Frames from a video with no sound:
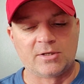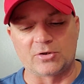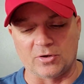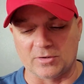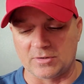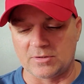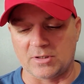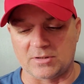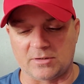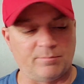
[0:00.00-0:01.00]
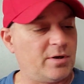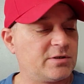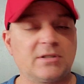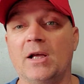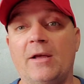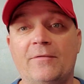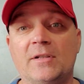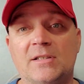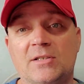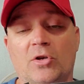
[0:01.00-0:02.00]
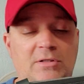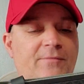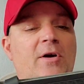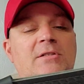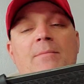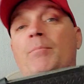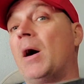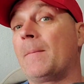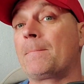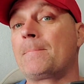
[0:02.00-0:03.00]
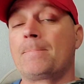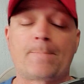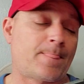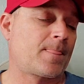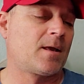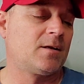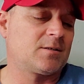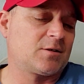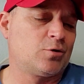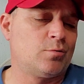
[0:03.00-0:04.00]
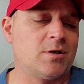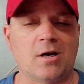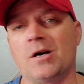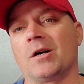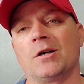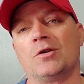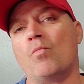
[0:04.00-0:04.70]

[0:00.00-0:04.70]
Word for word: shirt does a budget knife and says artsy fartsy. But this is who we are.